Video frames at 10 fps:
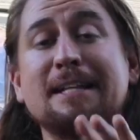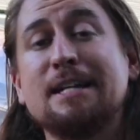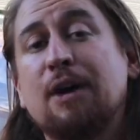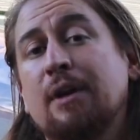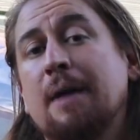That's
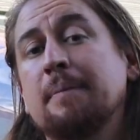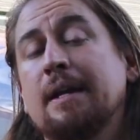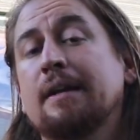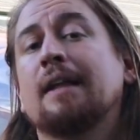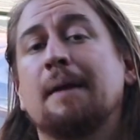not what I
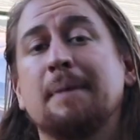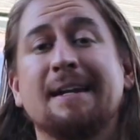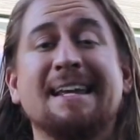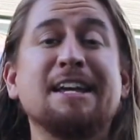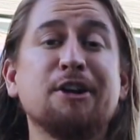mean. I
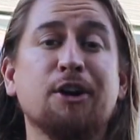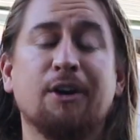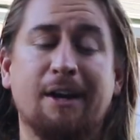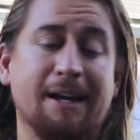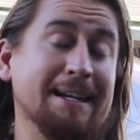mean
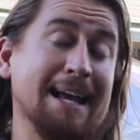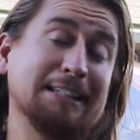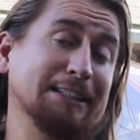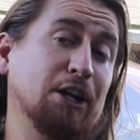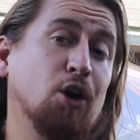here, and
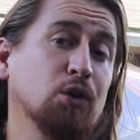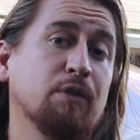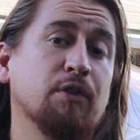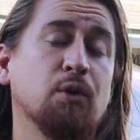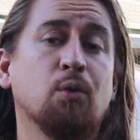actually all
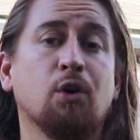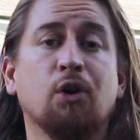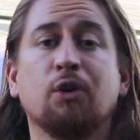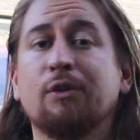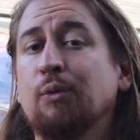over the
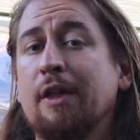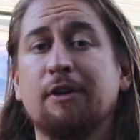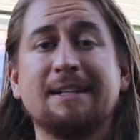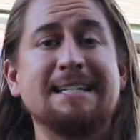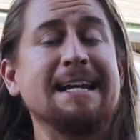world,
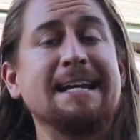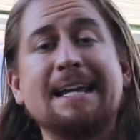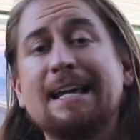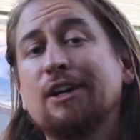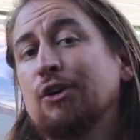whether it's
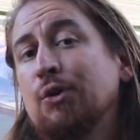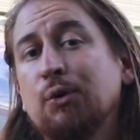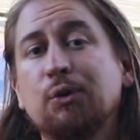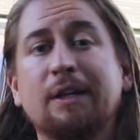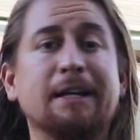heating,
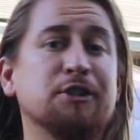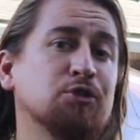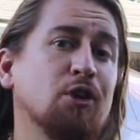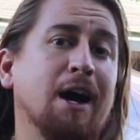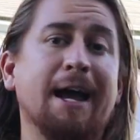cooling,
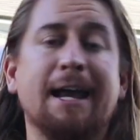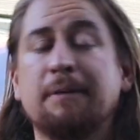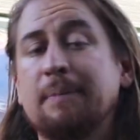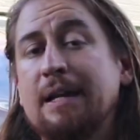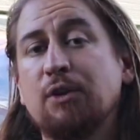
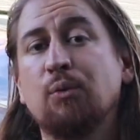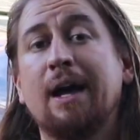drying, being